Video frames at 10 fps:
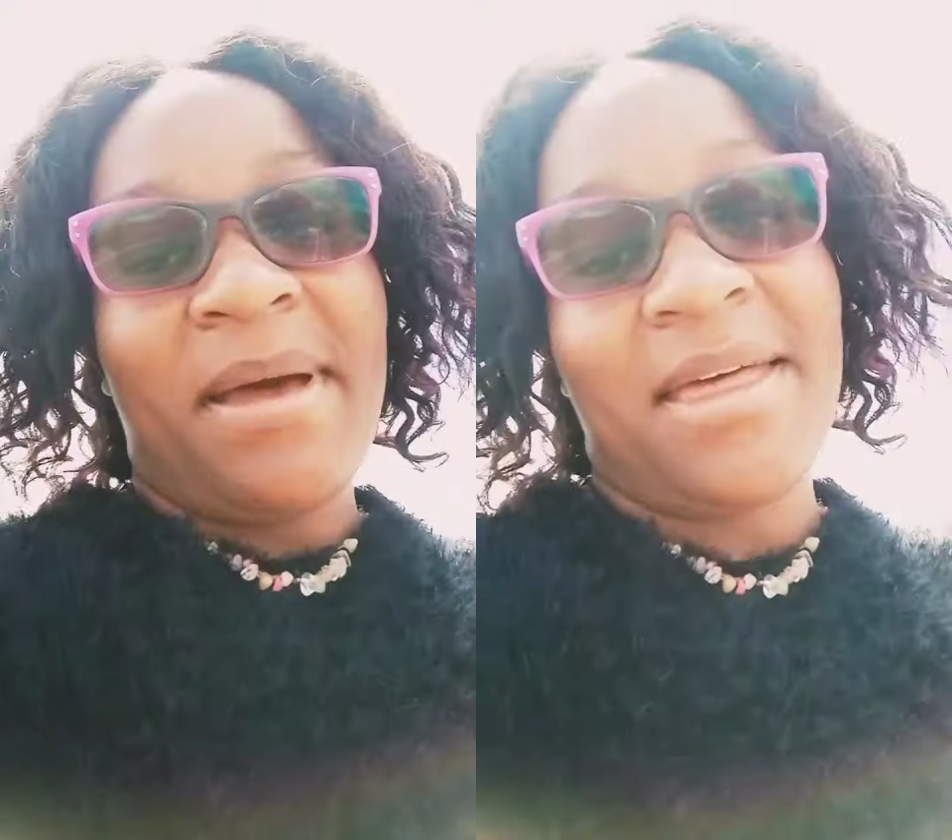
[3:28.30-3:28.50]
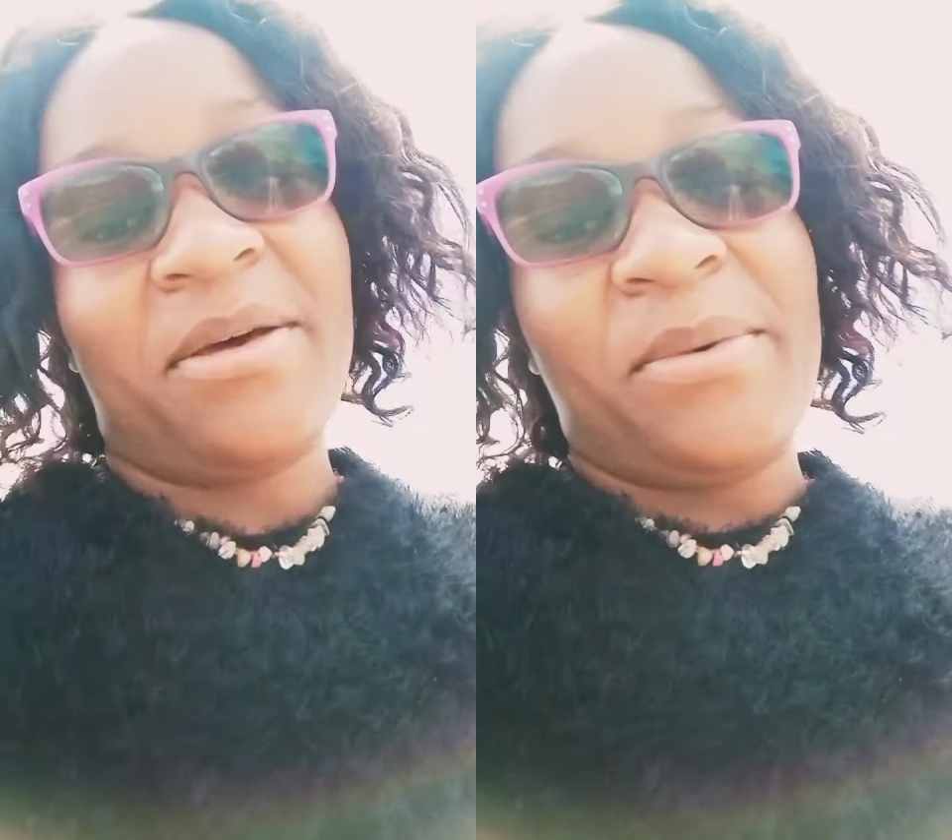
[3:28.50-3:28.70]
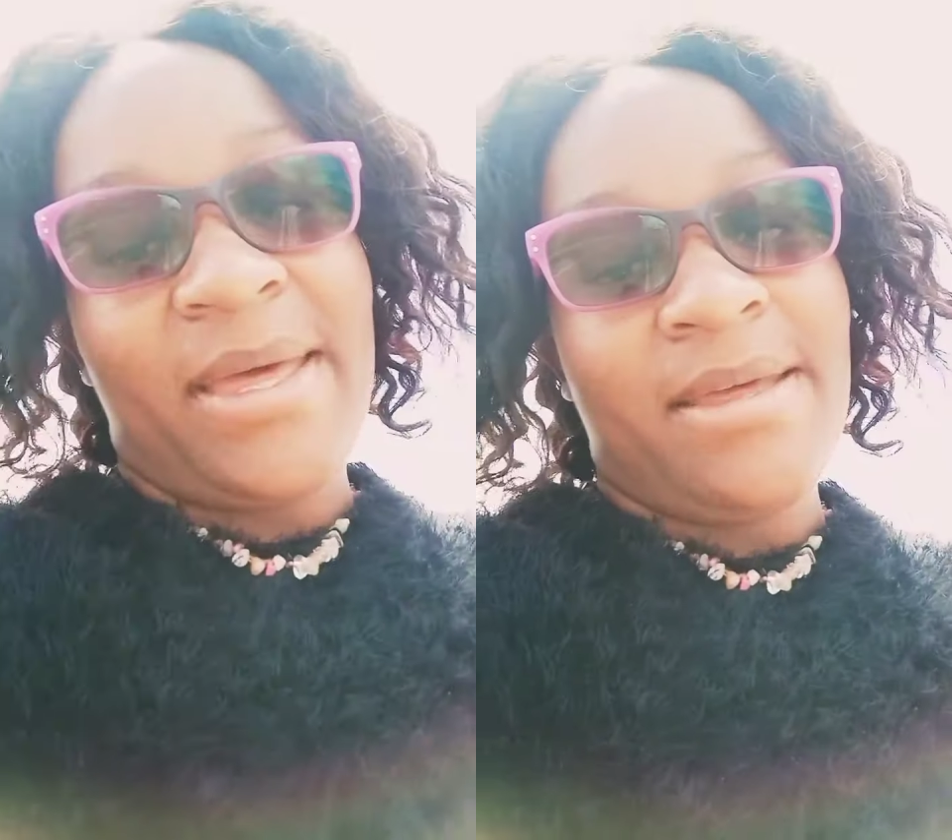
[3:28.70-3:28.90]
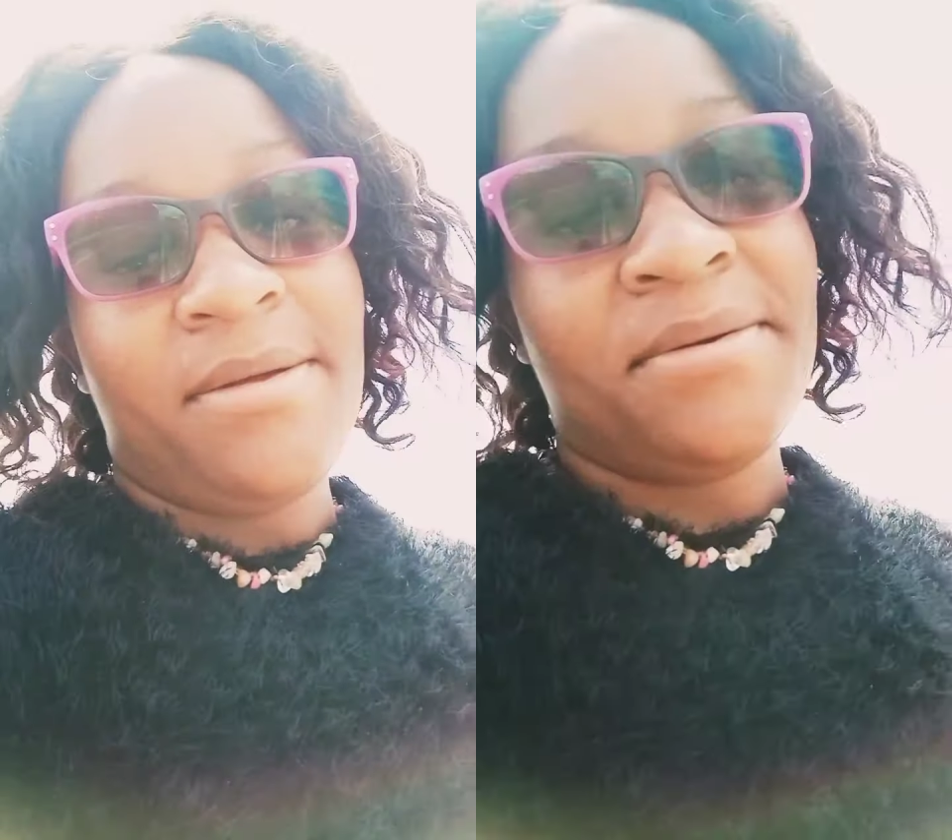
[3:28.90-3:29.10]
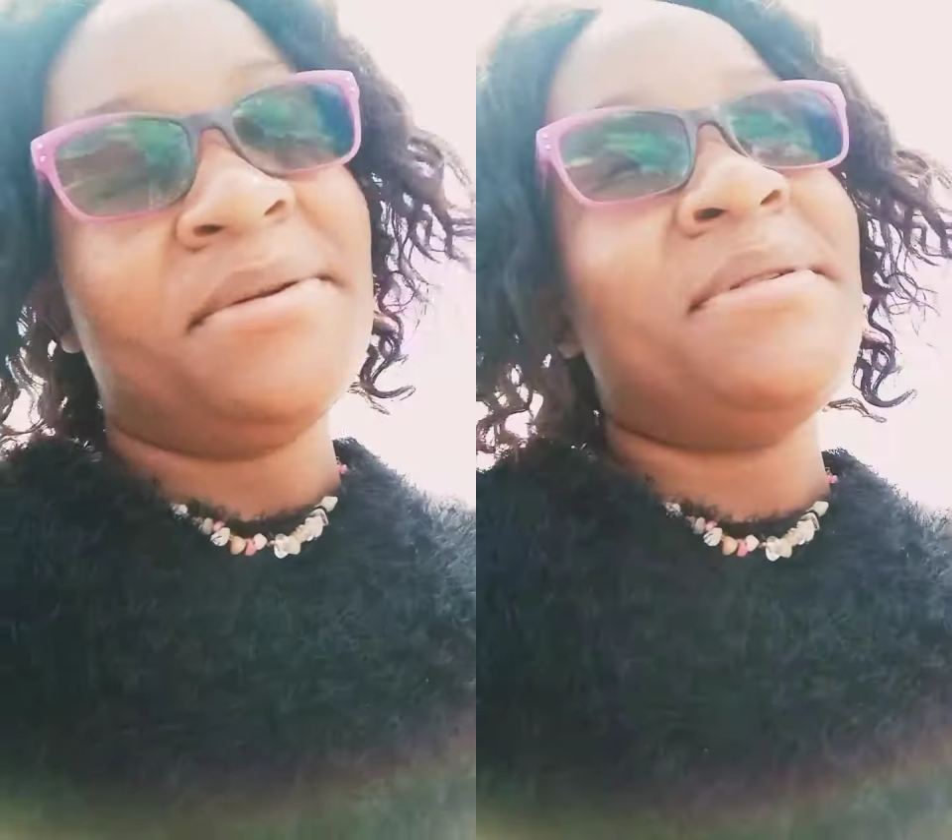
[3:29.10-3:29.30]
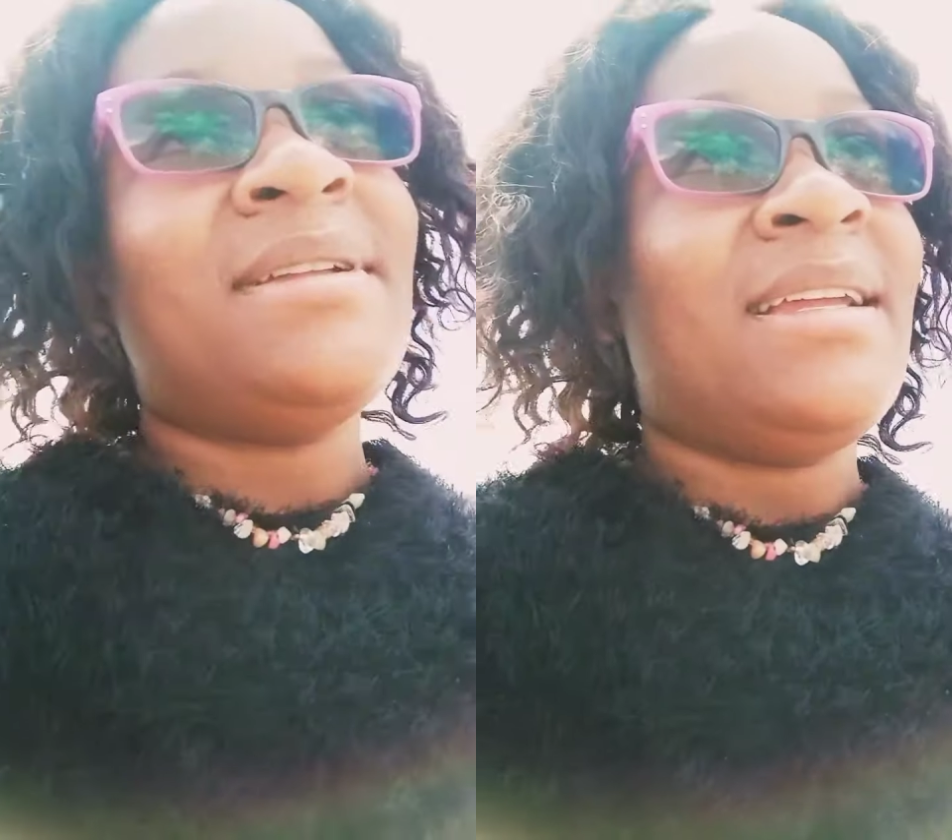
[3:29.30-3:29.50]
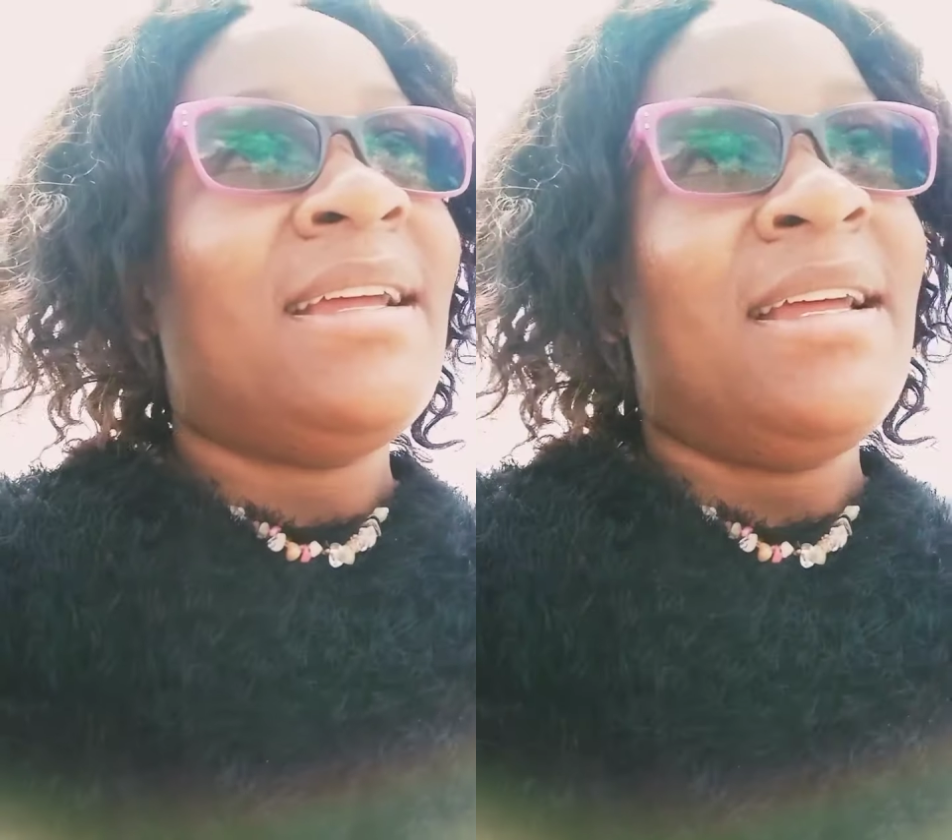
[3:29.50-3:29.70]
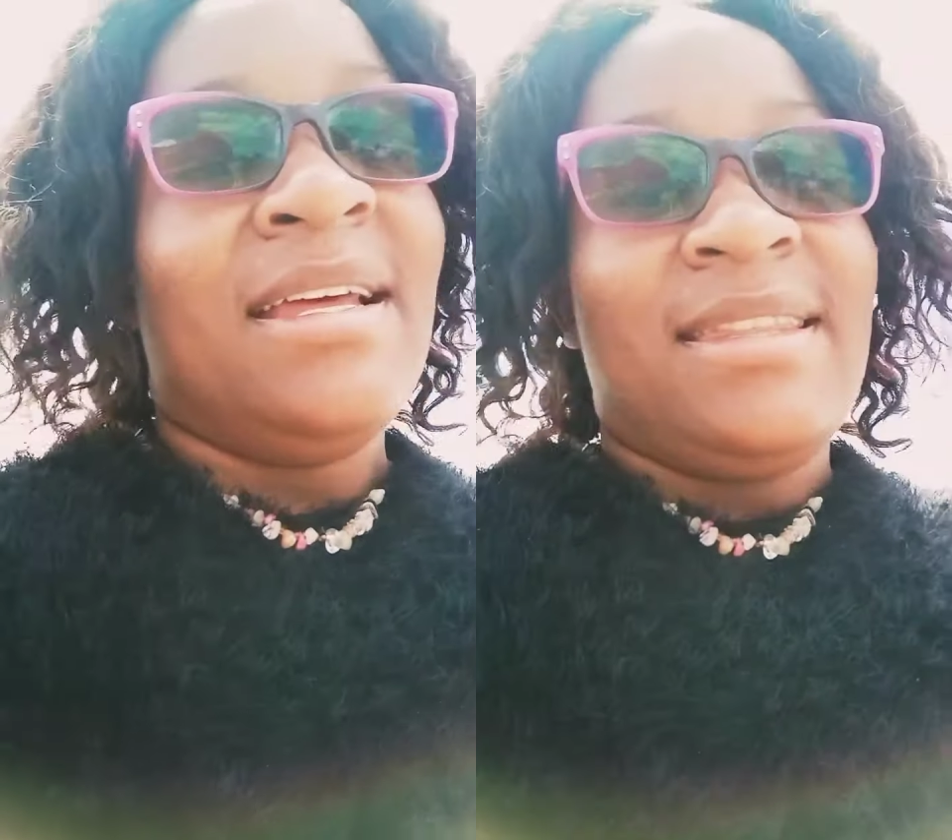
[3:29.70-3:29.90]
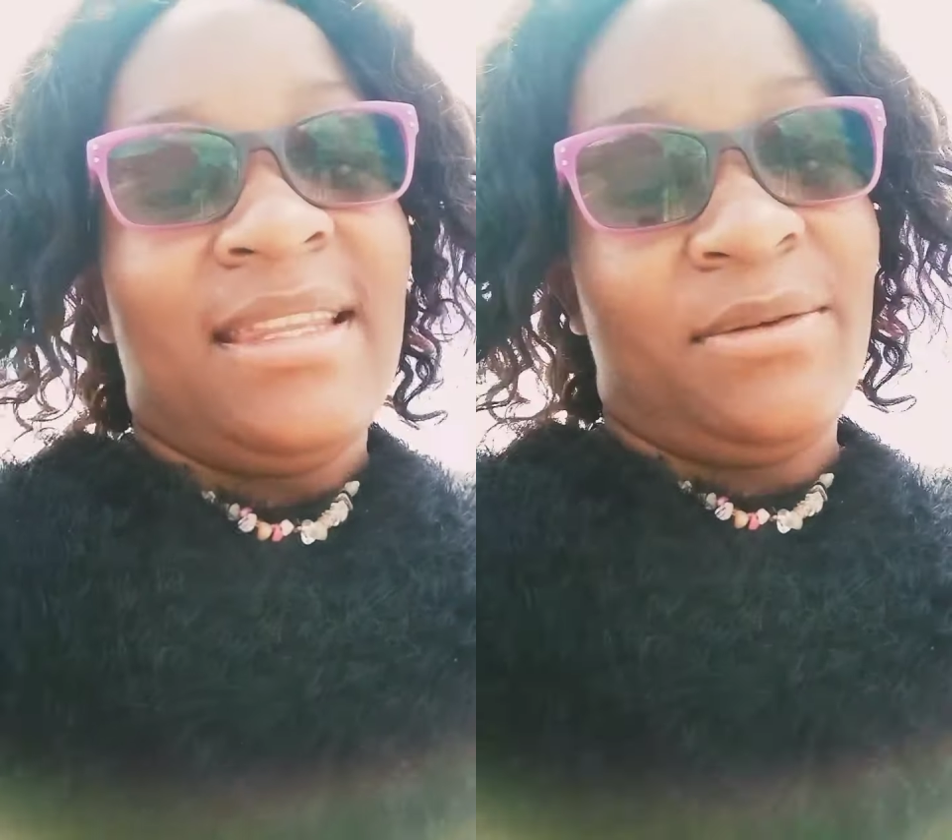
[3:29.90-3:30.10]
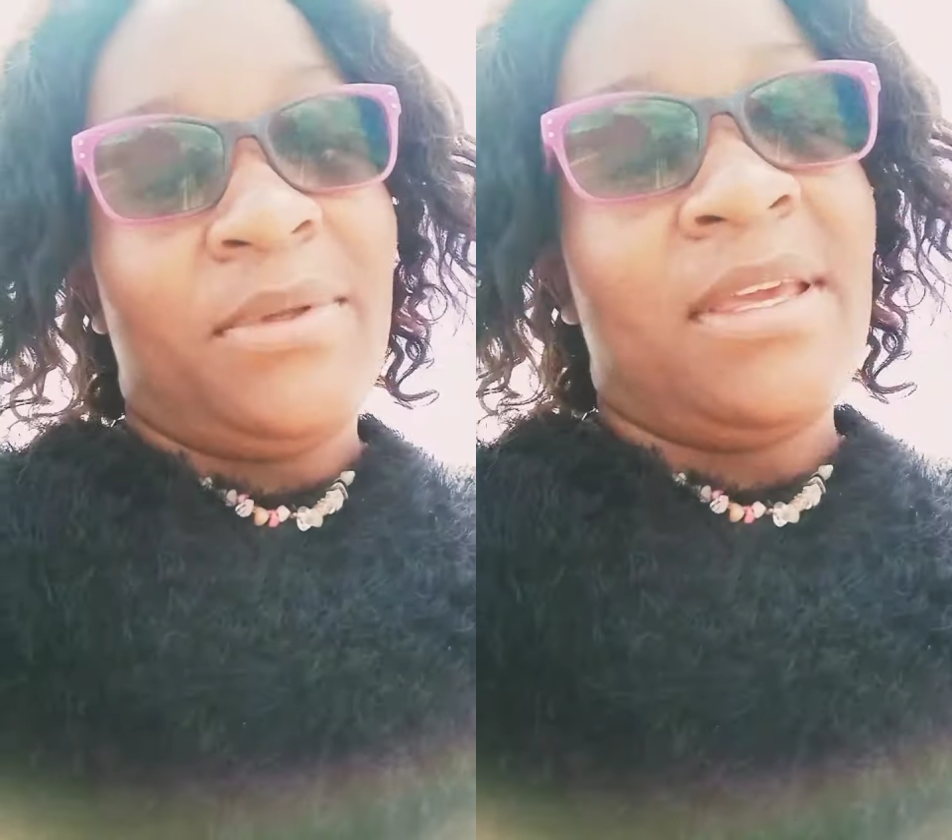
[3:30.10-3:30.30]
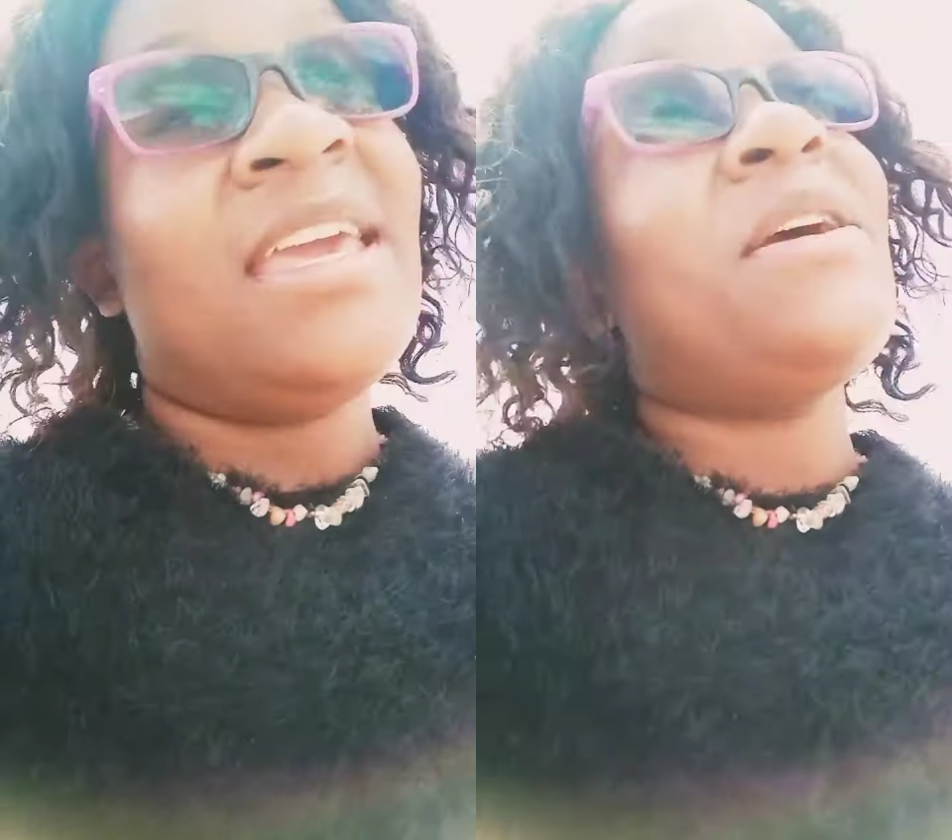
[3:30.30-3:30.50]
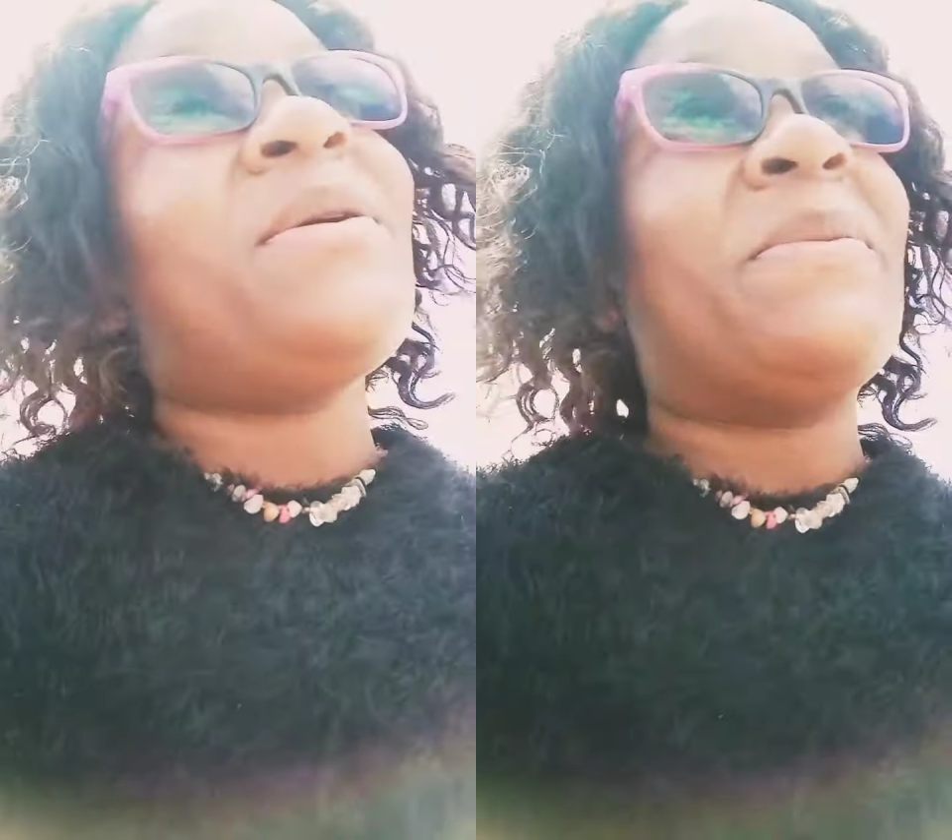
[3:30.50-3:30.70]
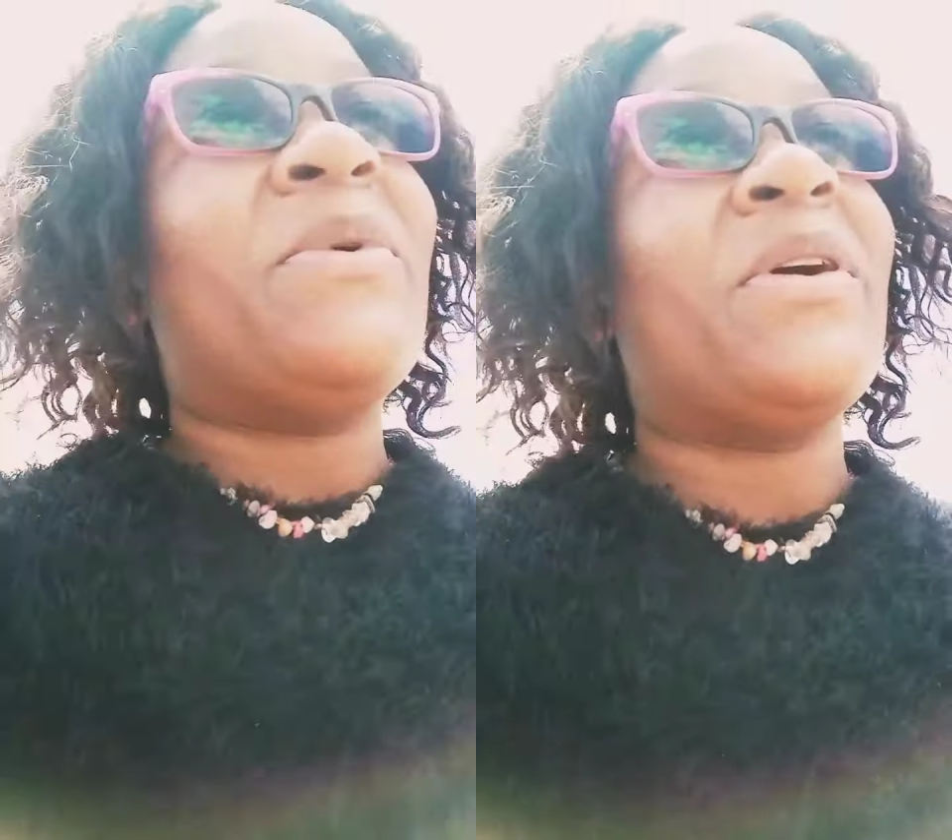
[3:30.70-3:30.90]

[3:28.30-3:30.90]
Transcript: by the way, the hill I'm